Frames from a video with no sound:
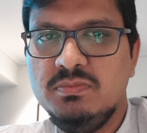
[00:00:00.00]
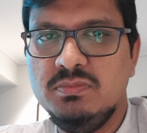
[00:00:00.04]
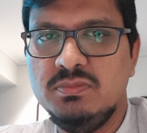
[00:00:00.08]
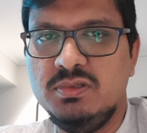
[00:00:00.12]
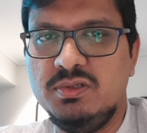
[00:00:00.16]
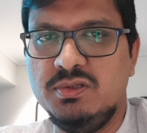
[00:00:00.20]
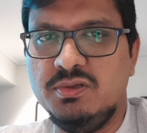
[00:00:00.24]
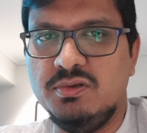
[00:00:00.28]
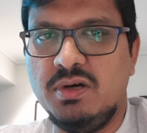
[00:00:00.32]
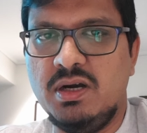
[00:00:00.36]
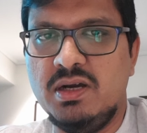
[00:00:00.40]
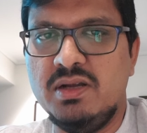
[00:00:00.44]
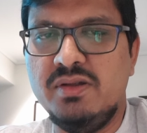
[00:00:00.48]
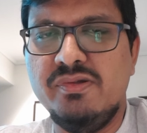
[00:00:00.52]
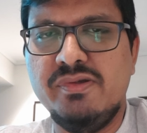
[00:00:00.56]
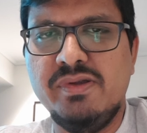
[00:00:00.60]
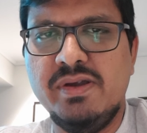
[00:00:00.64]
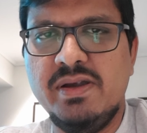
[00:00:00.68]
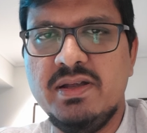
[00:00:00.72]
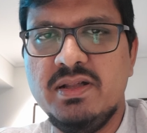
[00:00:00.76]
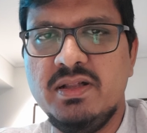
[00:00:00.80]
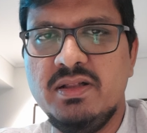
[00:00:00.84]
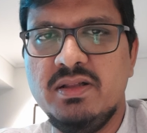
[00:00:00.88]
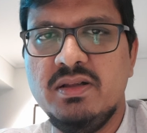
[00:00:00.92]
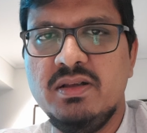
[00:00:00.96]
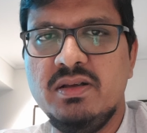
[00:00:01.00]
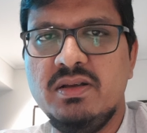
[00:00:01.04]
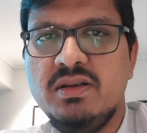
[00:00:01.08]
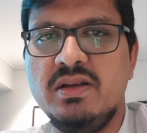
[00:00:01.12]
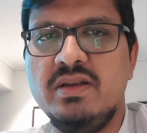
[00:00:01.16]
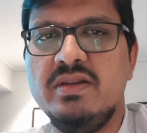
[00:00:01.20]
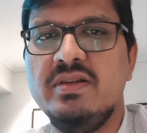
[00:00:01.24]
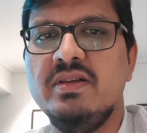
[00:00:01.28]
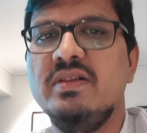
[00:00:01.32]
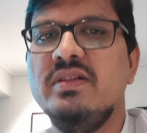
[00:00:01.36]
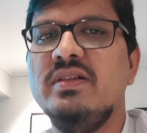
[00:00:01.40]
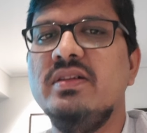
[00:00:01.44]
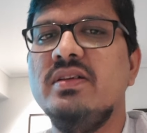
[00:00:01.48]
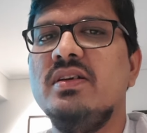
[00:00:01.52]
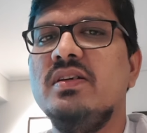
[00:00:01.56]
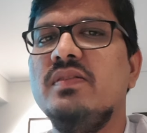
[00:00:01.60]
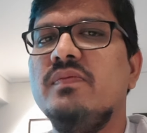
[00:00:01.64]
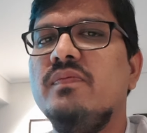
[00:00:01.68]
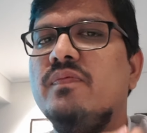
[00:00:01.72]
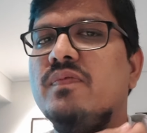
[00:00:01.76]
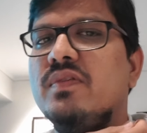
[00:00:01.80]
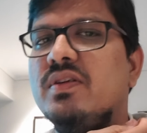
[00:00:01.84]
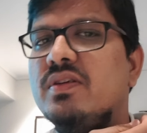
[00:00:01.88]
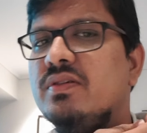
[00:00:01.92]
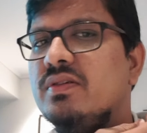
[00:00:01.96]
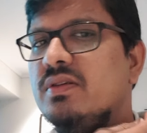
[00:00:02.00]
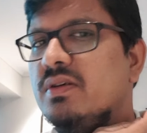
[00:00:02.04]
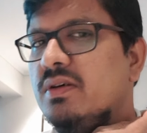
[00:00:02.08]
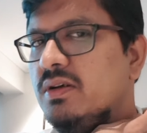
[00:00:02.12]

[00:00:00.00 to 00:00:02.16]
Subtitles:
So I guess it's the same with